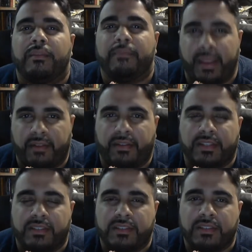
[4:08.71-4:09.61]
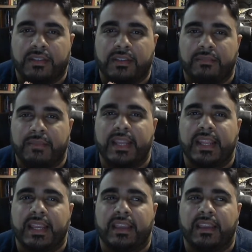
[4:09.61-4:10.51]
merits,
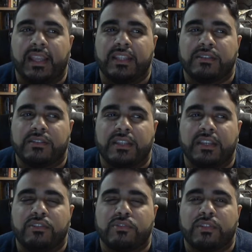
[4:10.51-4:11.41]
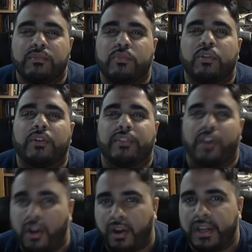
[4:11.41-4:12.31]
meaning it deals with more of the
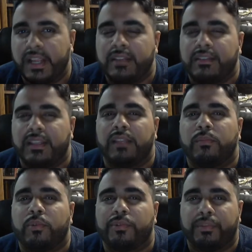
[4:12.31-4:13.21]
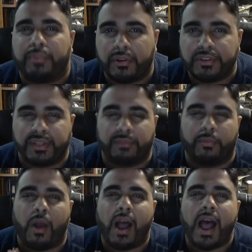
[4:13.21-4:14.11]
heart, dealing more of the person,
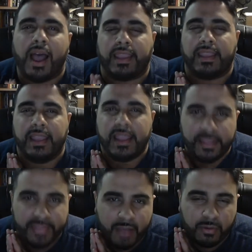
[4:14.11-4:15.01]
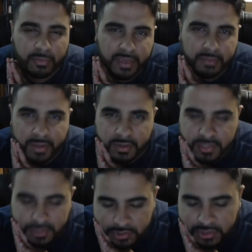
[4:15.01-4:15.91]
why that would be a better
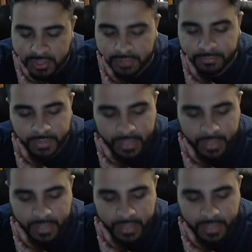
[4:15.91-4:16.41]
solution.